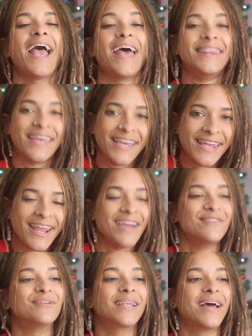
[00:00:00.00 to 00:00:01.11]
And then
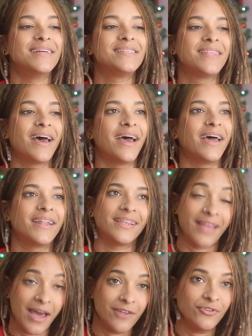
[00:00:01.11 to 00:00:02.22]
I realized that a
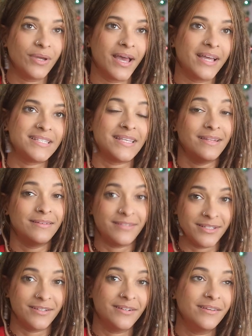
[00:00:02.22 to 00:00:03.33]
lot of you guys
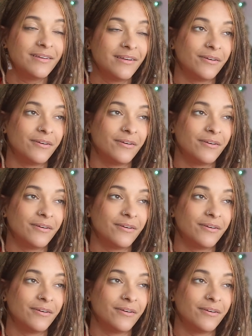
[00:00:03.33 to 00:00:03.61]
did